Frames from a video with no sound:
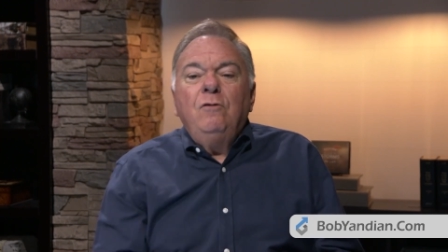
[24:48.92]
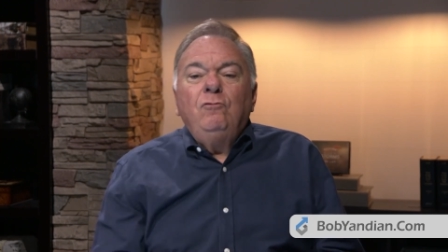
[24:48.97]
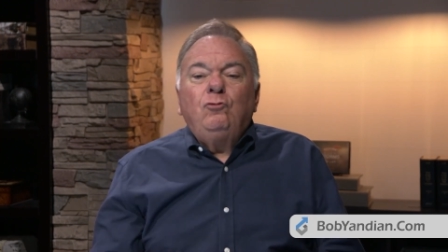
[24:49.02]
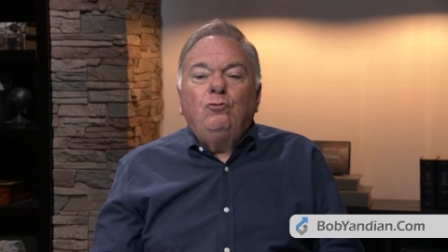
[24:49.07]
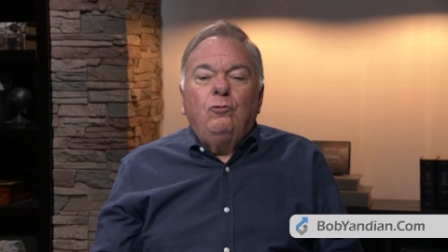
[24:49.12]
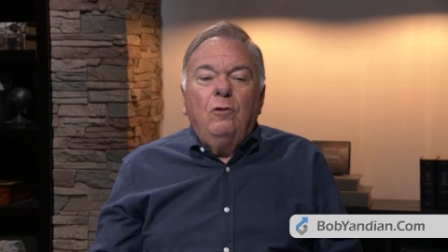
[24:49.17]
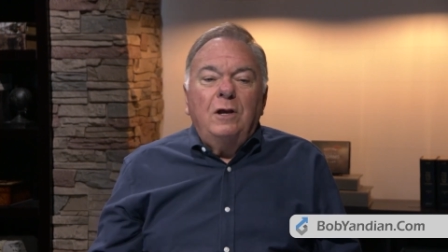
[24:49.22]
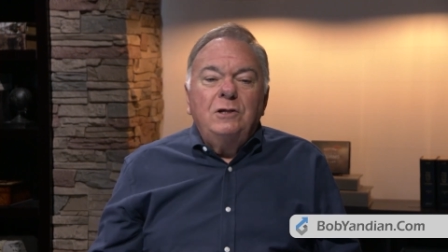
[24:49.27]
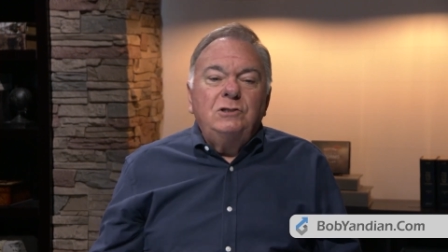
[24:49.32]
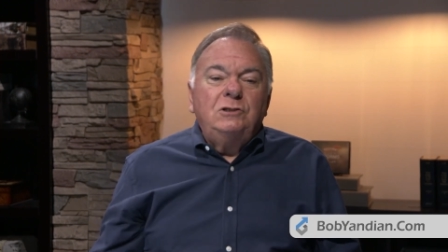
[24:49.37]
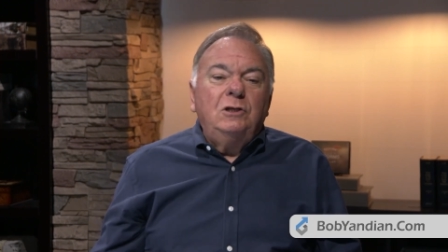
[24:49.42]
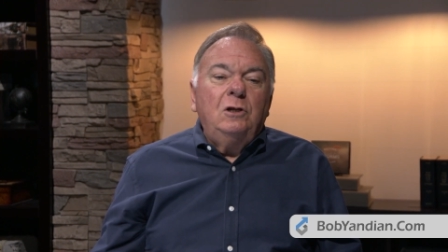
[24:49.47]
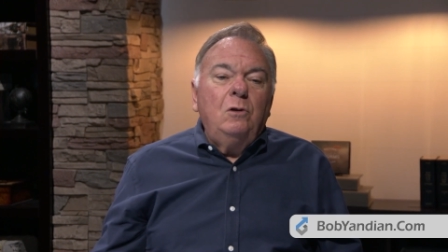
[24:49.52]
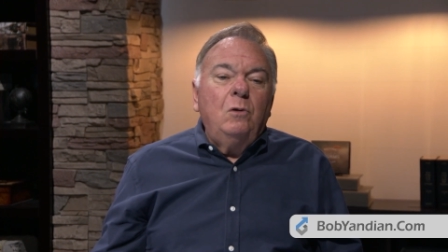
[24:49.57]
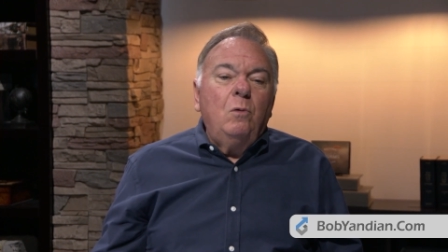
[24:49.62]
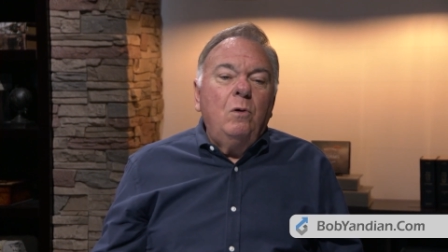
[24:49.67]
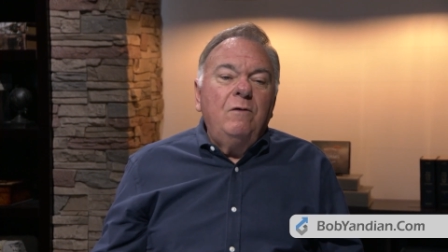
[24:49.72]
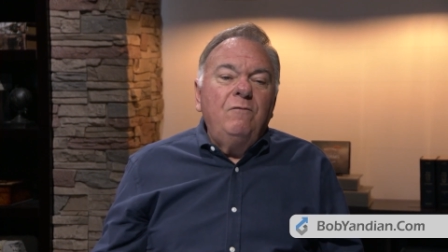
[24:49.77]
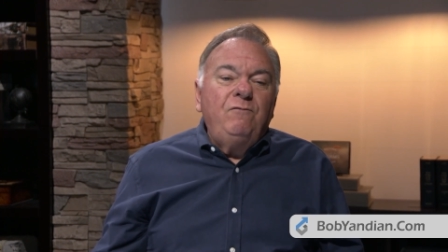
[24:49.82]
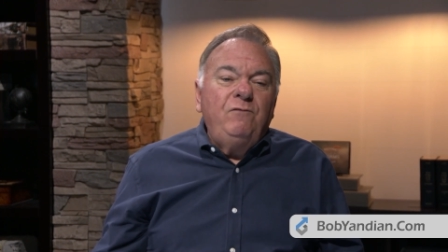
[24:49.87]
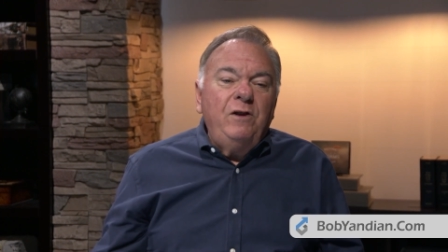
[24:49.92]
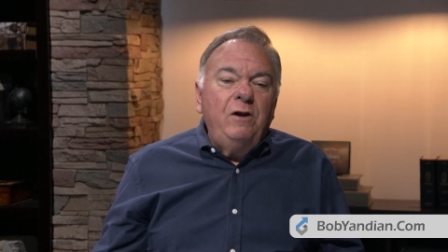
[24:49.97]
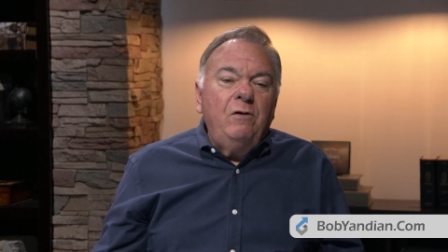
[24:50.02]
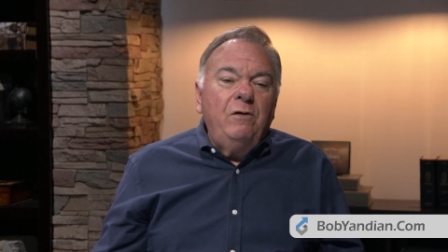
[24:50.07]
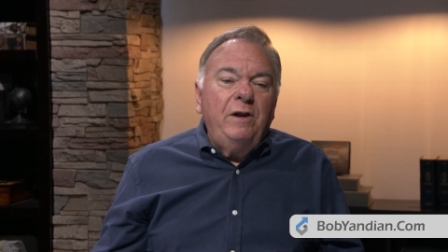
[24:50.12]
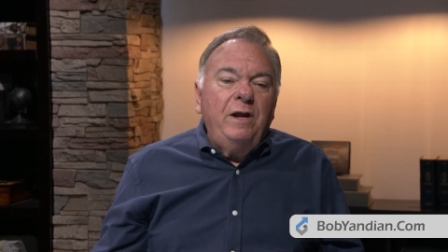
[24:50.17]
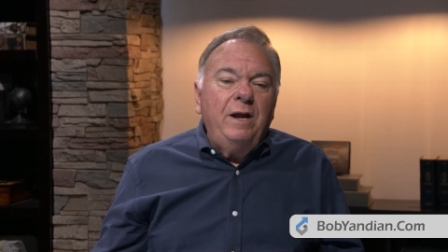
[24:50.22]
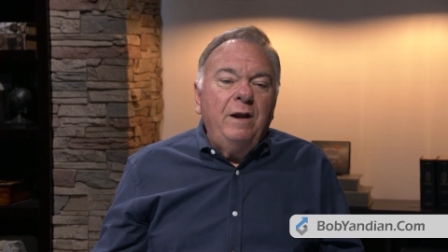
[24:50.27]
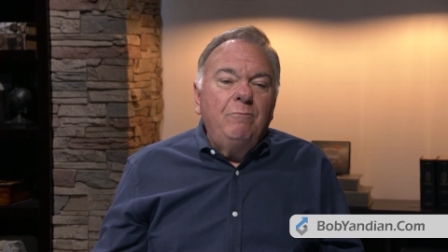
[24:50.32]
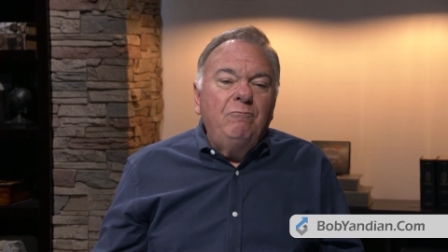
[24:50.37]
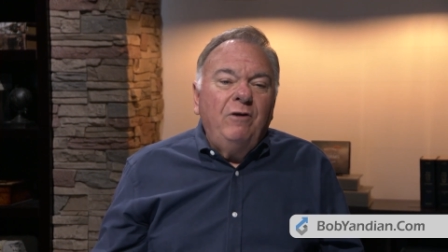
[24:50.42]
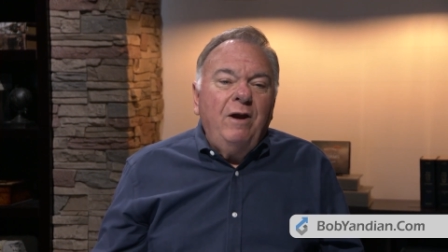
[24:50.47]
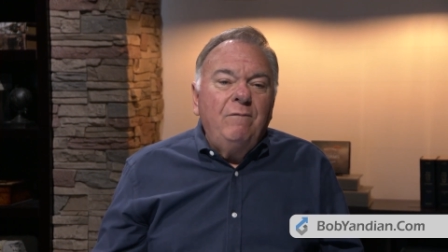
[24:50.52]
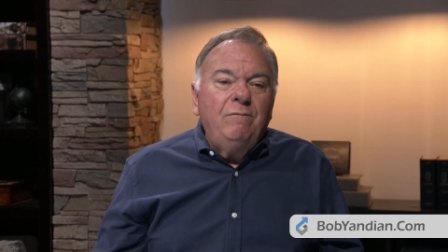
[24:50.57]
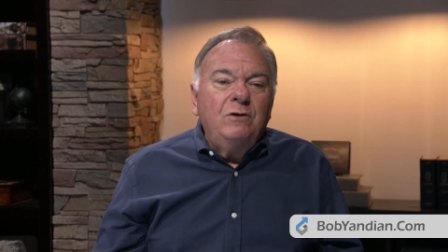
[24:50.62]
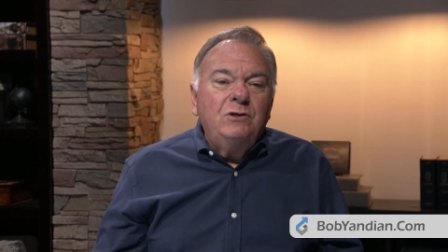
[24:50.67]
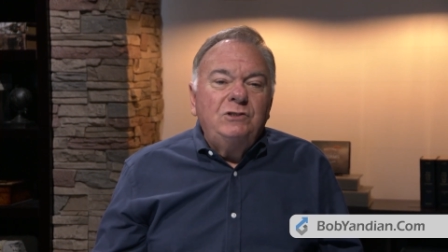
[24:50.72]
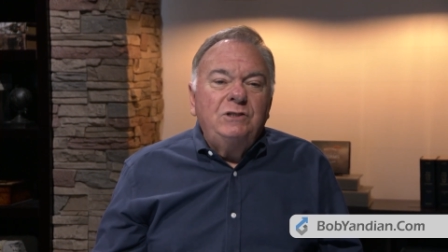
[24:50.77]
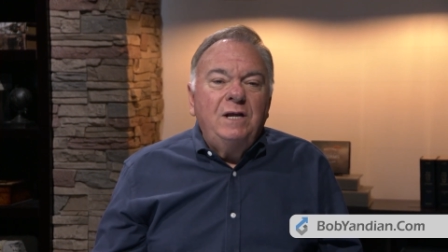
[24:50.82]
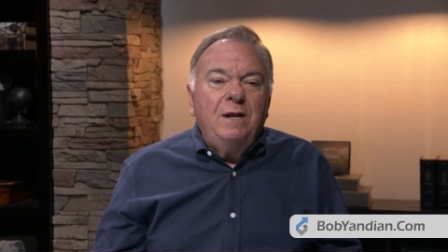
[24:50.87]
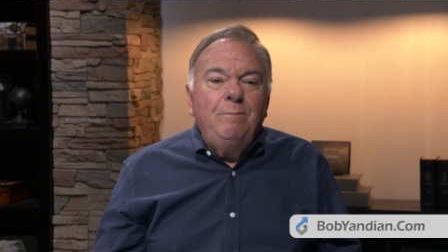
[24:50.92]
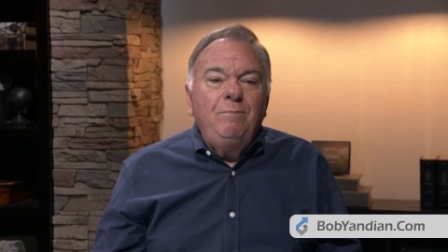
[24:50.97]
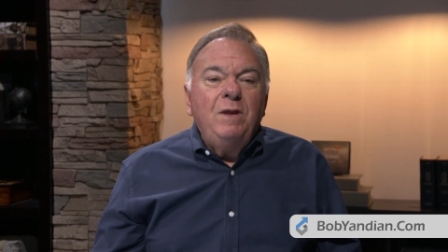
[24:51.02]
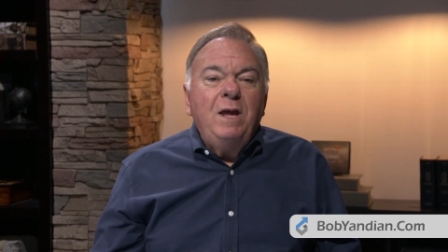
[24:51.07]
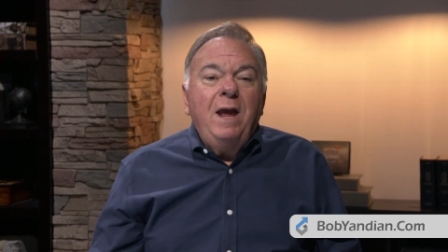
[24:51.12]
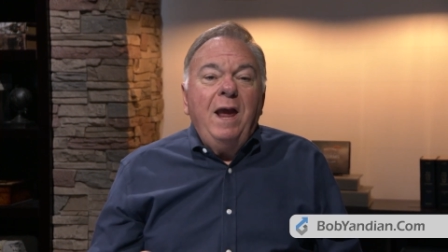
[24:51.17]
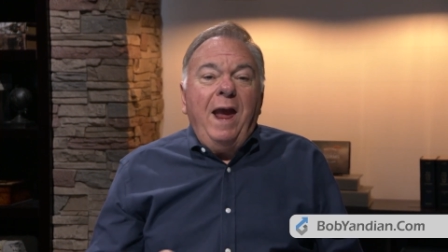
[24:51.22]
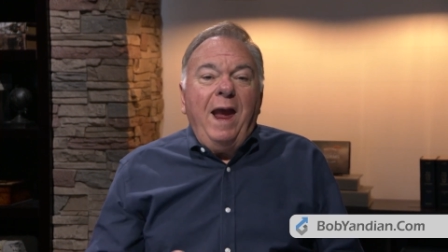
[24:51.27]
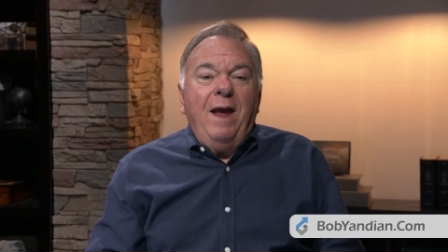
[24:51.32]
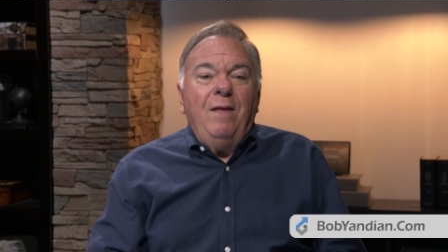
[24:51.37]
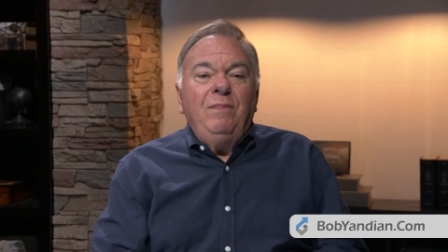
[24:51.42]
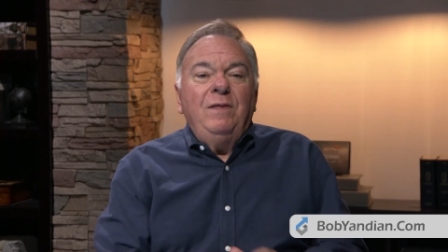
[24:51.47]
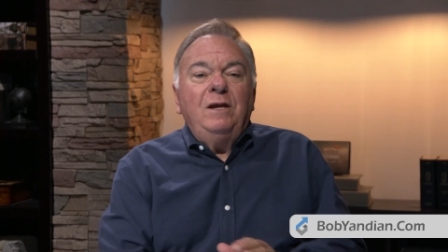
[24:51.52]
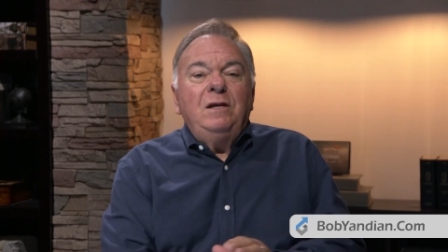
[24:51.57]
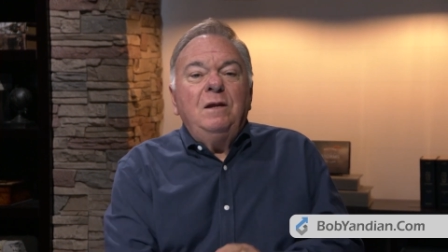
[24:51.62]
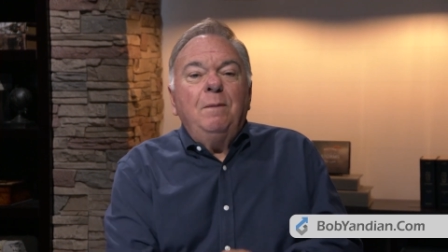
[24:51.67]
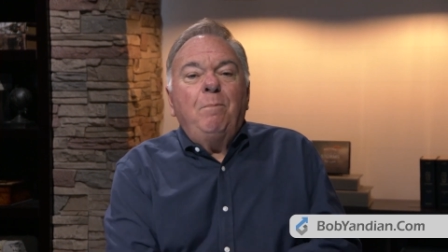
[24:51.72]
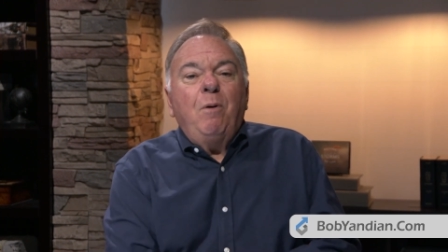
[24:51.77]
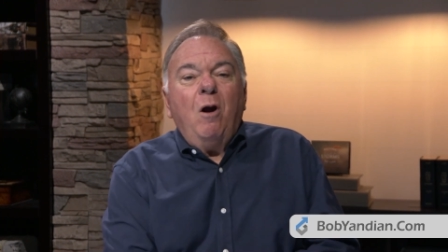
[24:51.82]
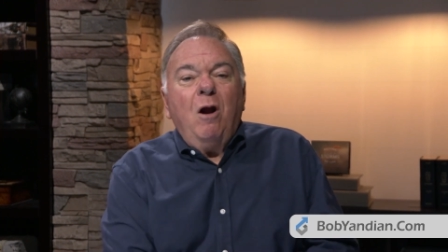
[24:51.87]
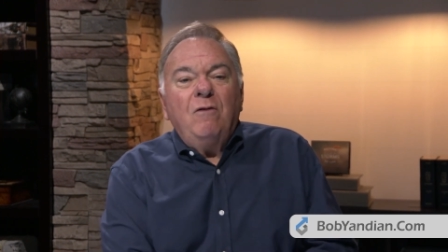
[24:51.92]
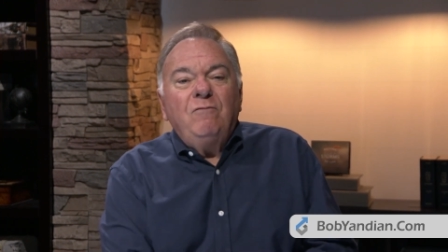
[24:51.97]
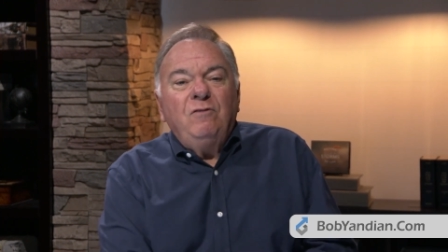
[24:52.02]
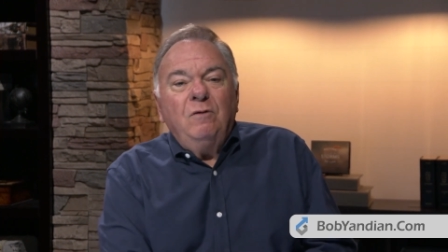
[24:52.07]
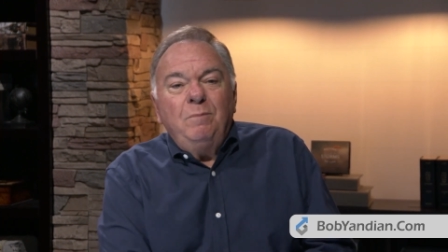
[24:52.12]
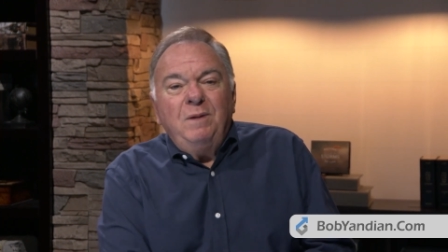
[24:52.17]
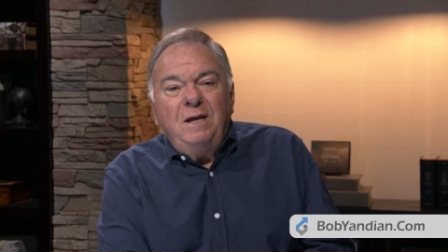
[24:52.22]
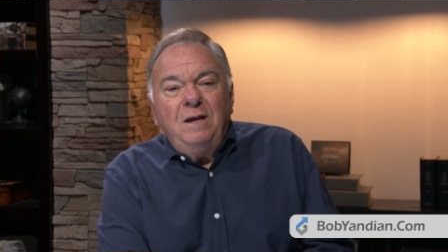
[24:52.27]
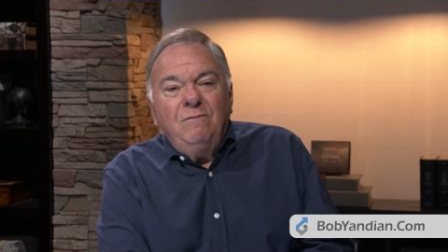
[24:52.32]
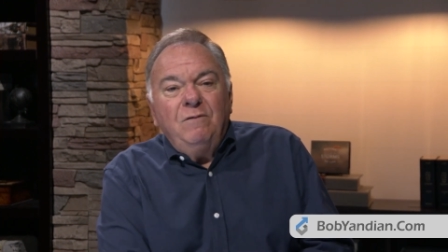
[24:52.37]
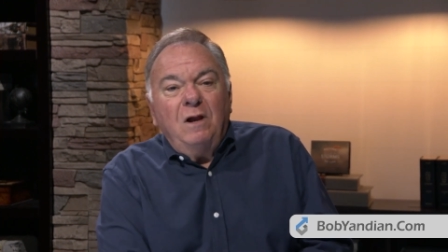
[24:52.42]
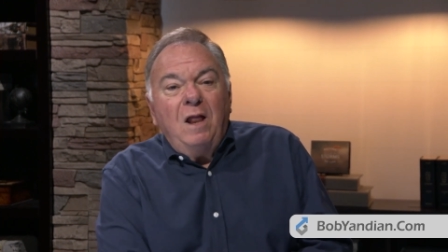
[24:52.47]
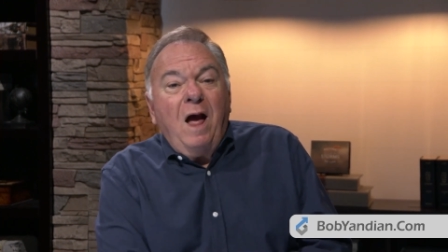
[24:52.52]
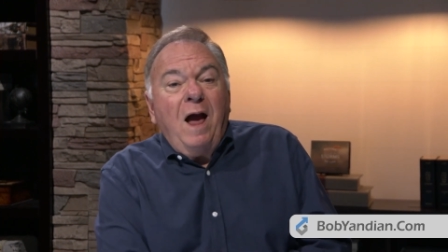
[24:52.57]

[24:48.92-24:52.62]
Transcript: Trust the Lord, fear him, reverence him, and then depart from evil.